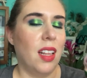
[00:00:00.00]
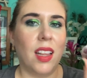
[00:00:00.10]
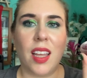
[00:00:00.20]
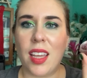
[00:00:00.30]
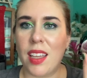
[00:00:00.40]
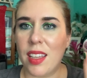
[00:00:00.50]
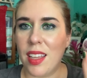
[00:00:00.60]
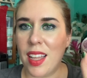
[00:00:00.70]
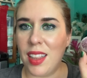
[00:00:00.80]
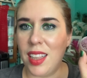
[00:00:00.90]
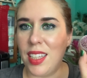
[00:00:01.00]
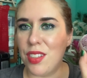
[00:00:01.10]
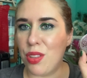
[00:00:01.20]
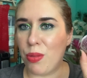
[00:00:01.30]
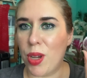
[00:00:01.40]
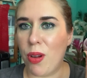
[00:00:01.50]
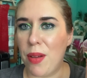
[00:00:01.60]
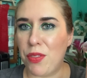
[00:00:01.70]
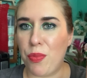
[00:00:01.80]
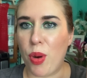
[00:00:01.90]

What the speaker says: like, at least 3 grams of